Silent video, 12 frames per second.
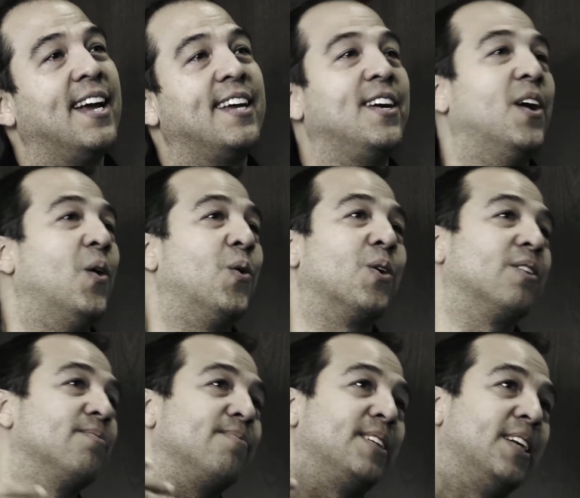you know,
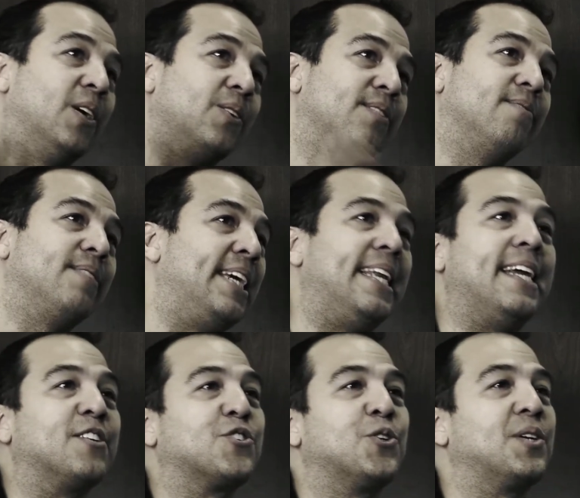or, you know, eating
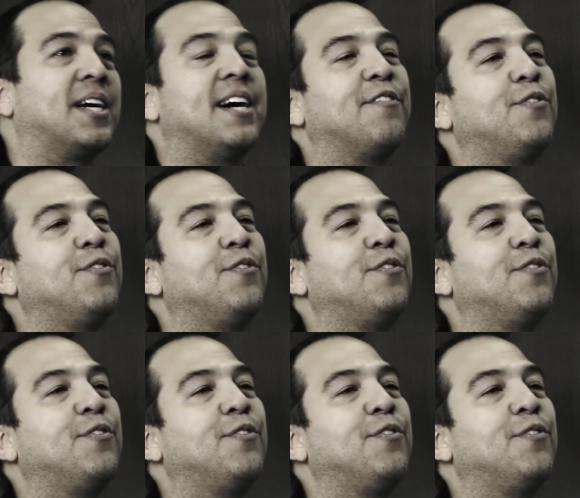a certain kind of